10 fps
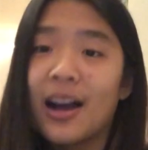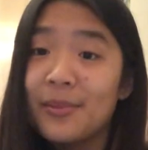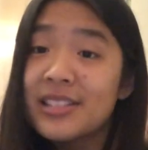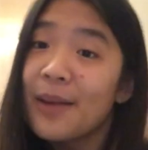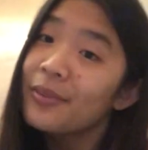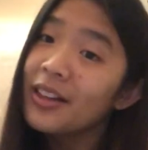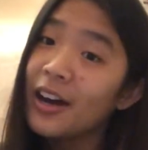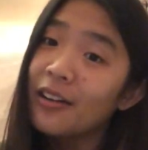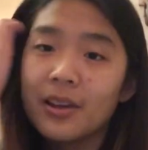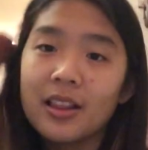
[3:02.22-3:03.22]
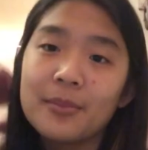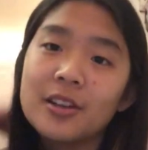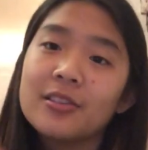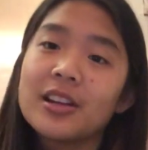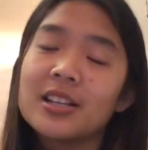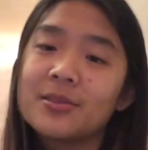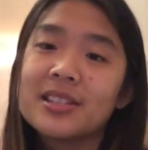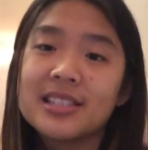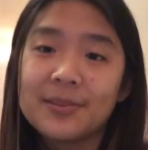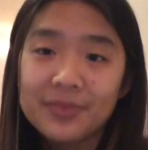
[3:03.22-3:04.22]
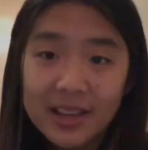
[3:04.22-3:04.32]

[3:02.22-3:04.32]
comment down below and let me know what you guys want to see.